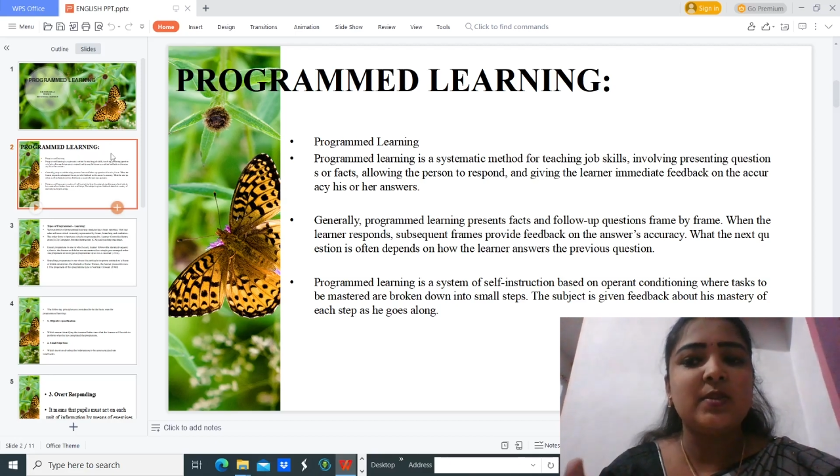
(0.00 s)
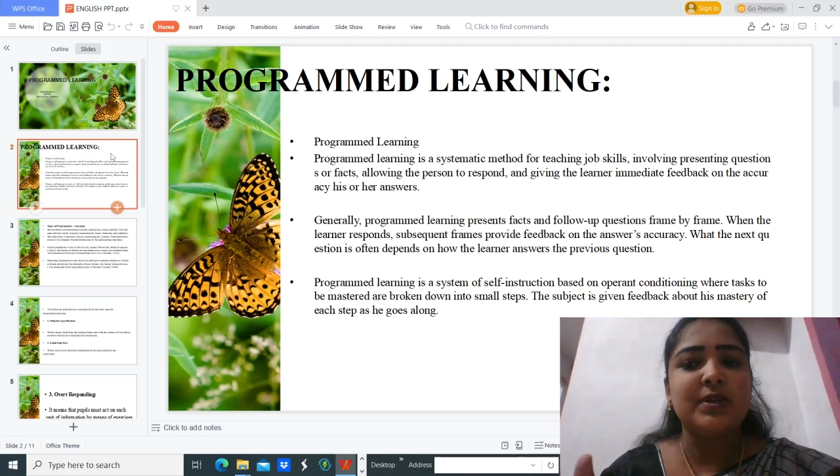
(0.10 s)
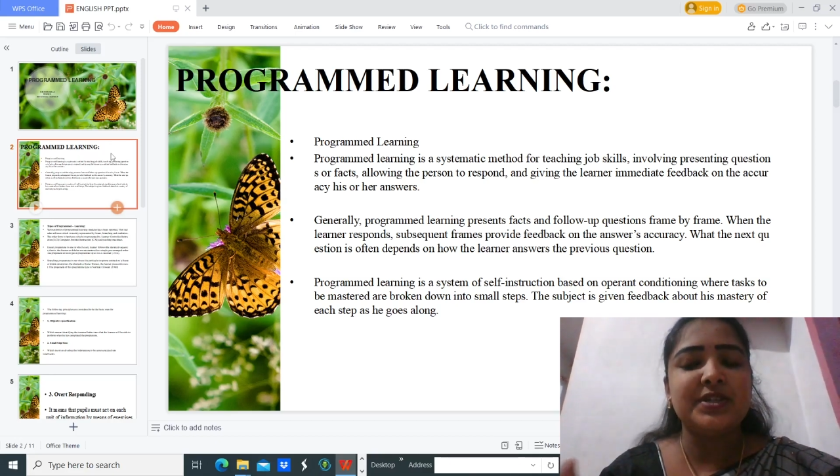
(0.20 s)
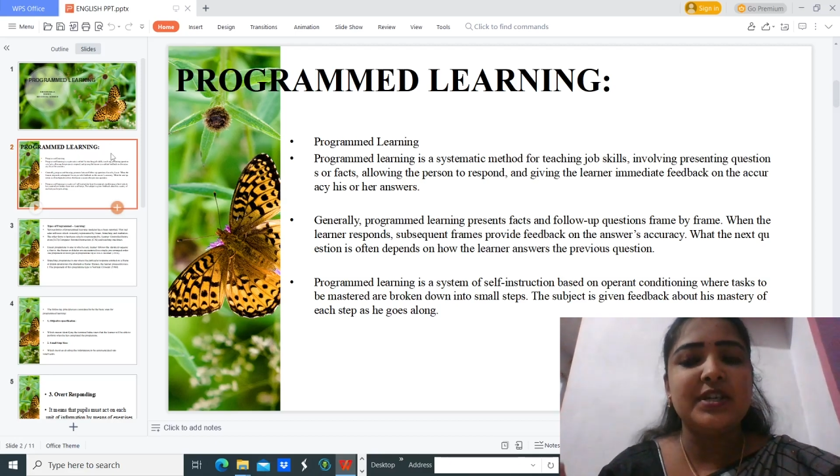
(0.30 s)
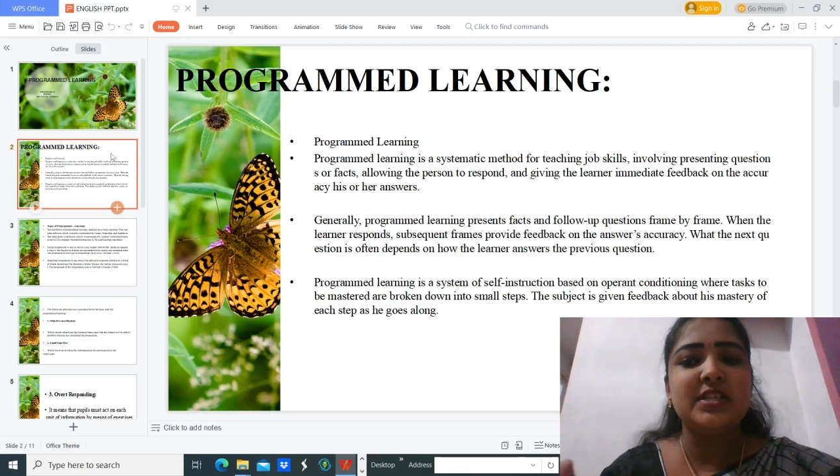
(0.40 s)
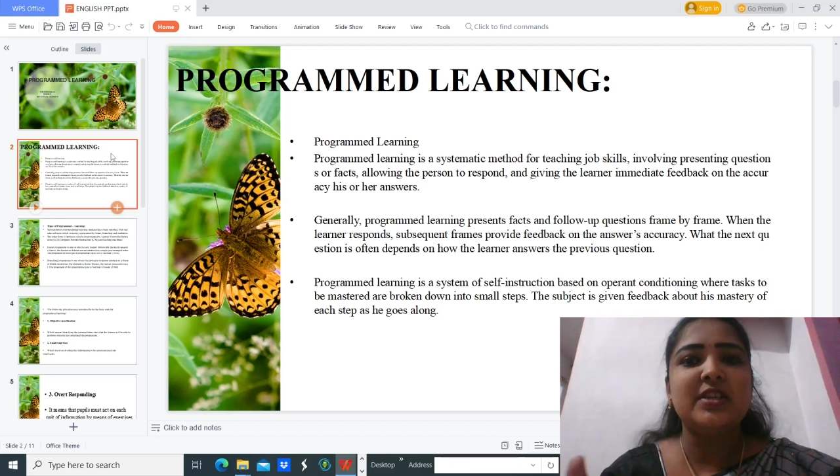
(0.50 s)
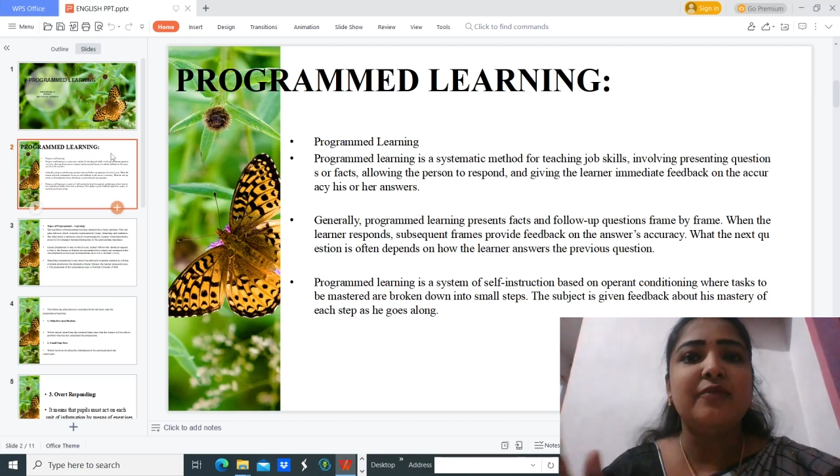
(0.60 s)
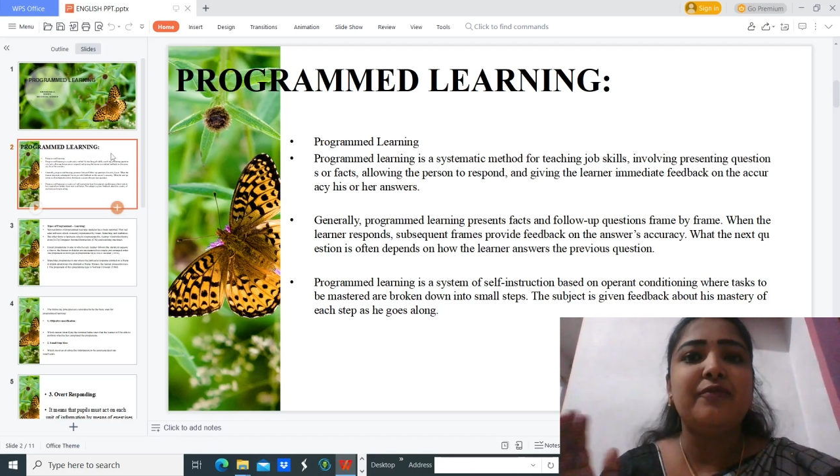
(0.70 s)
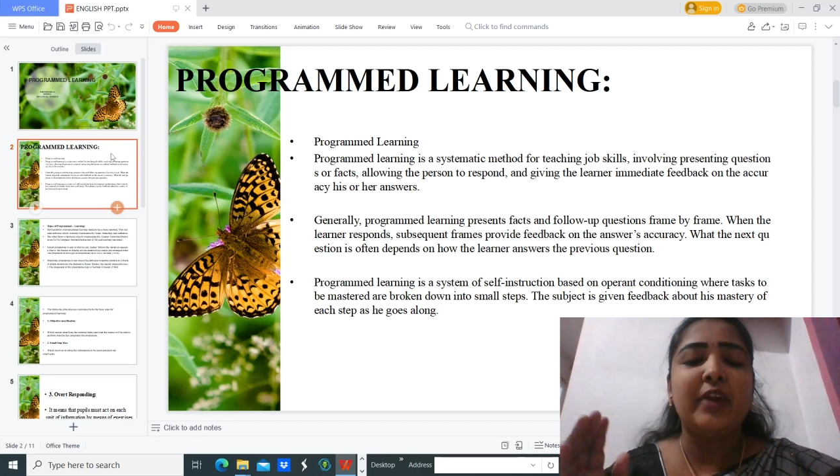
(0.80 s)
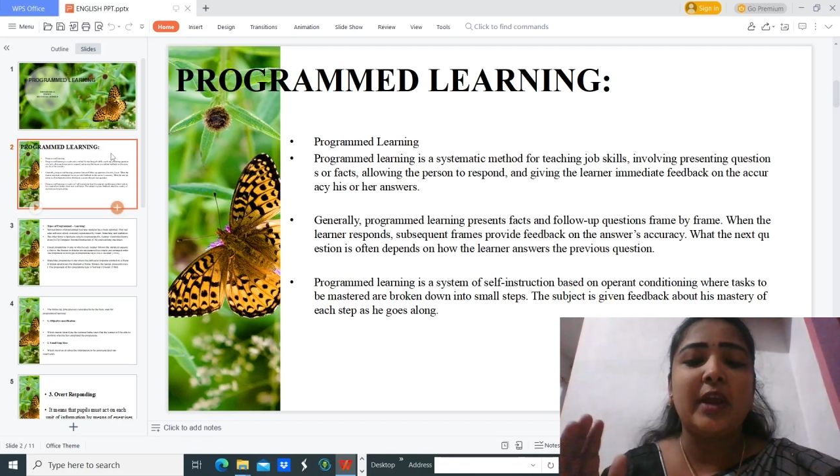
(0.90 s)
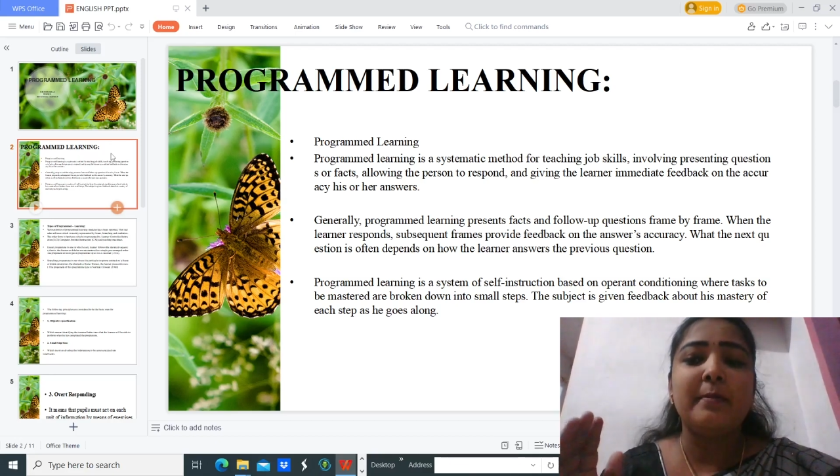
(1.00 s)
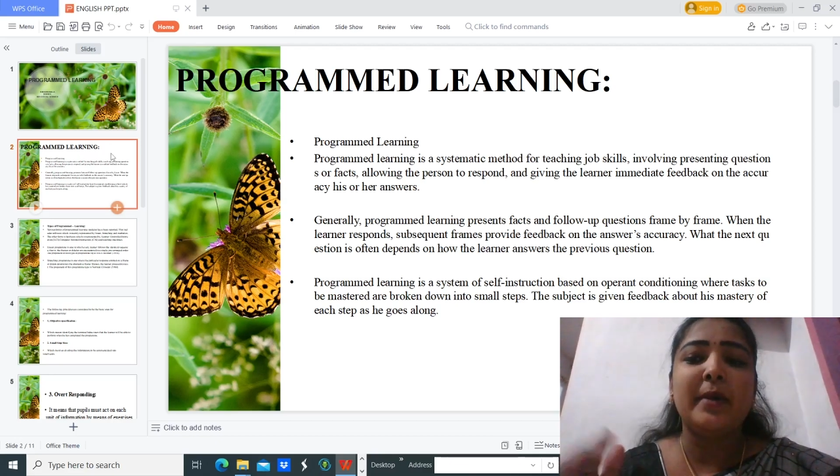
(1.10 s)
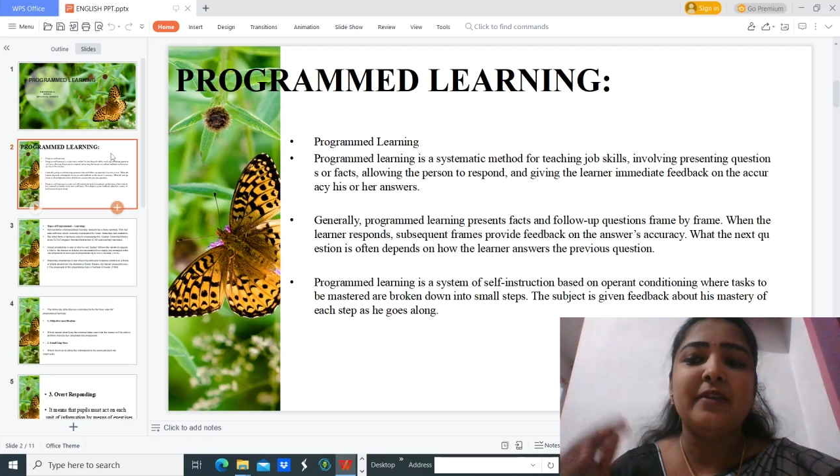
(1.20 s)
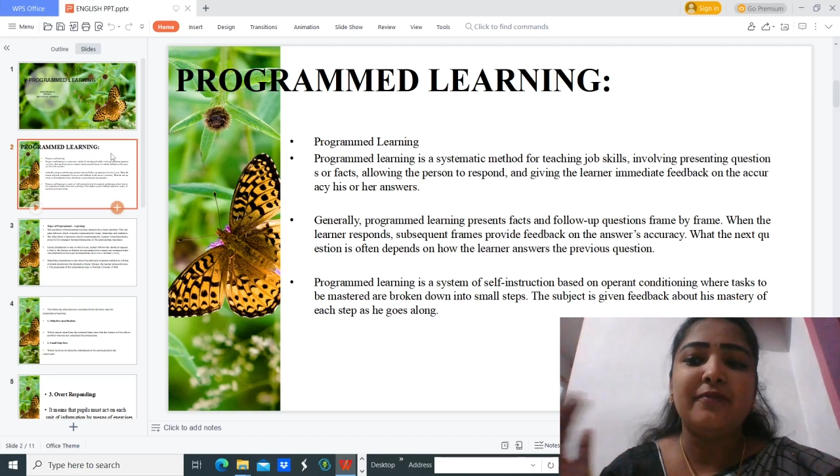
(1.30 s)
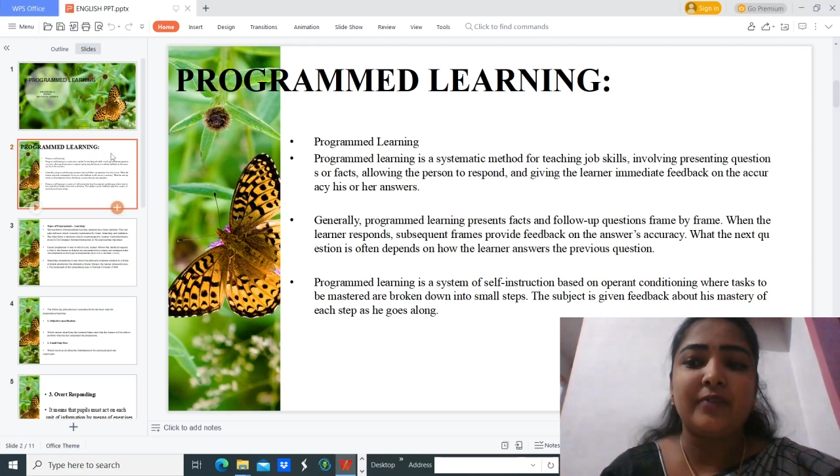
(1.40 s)
questions frame
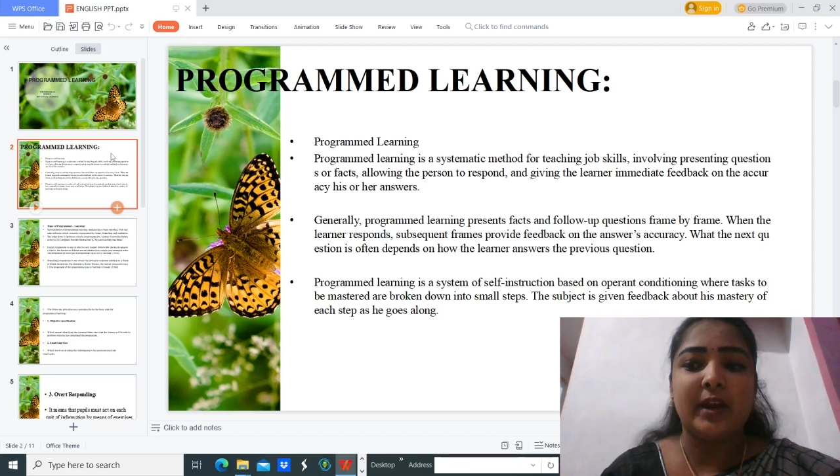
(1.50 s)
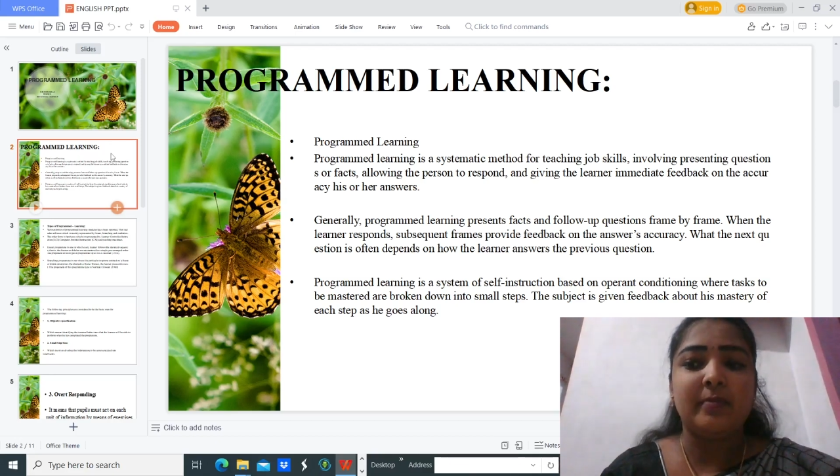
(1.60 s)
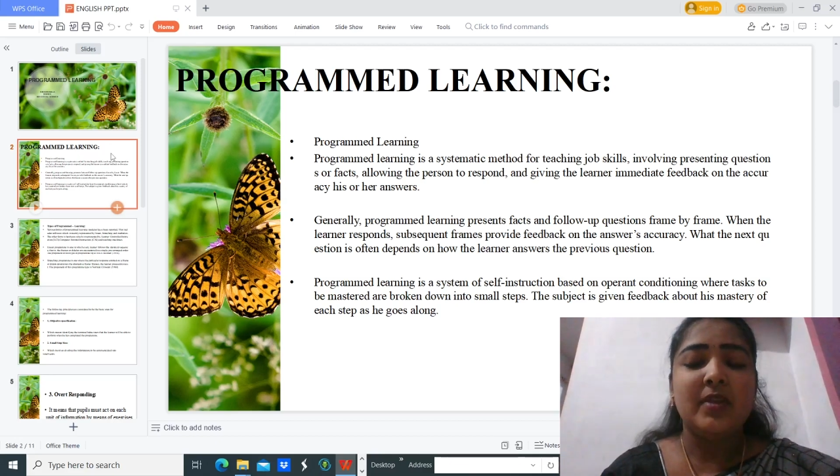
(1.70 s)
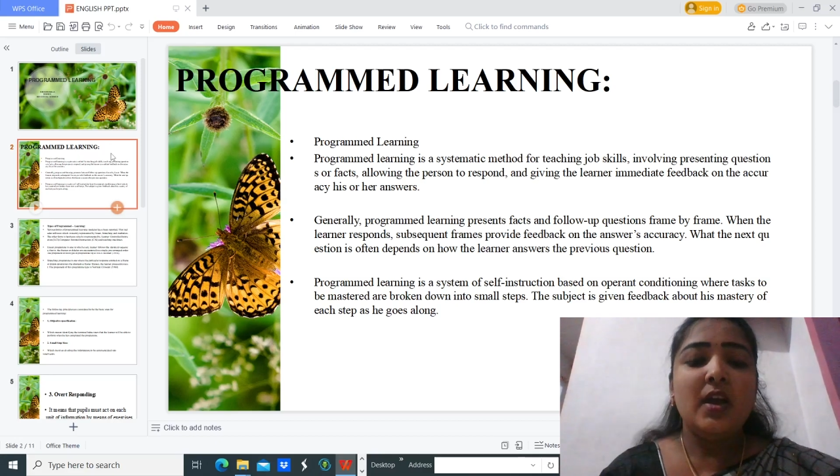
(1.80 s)
by frame.